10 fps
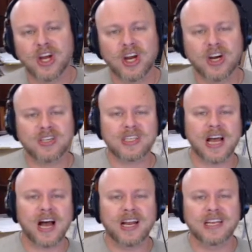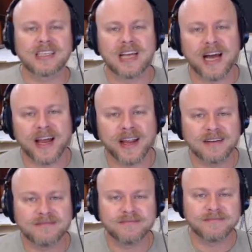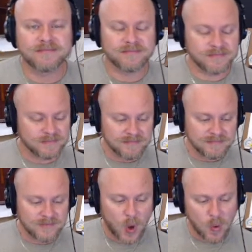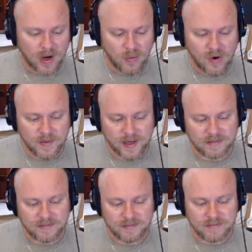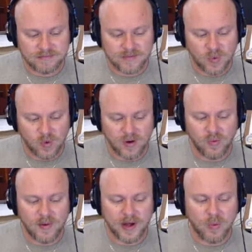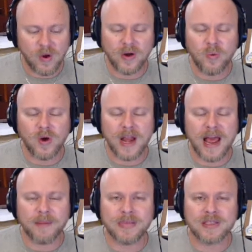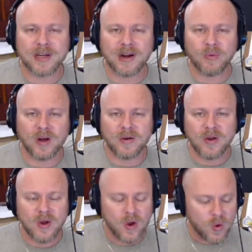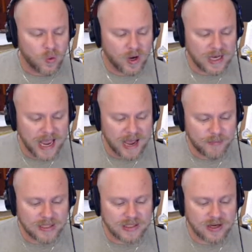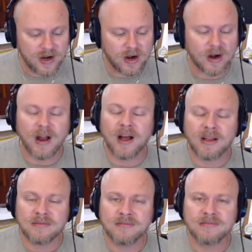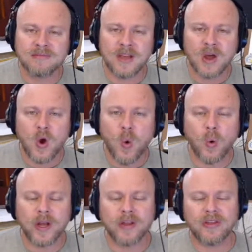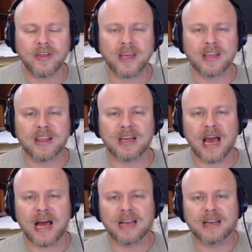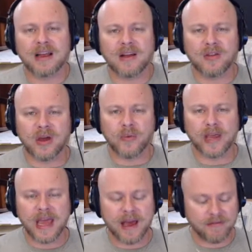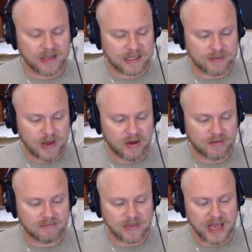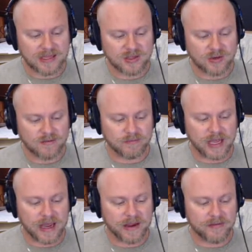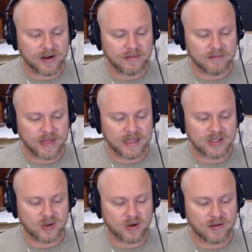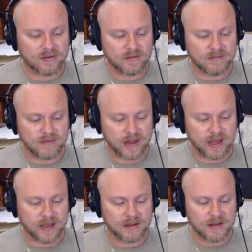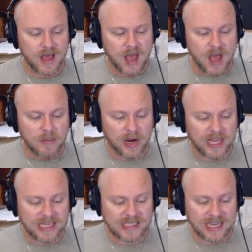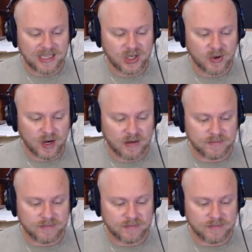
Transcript: Curse God and die. What a woman. What a woman. Wonder what happened to her. What happens to her, huh? What do you think the God that we have thinks about that sort of behavior, that sort of thing? But he said to her,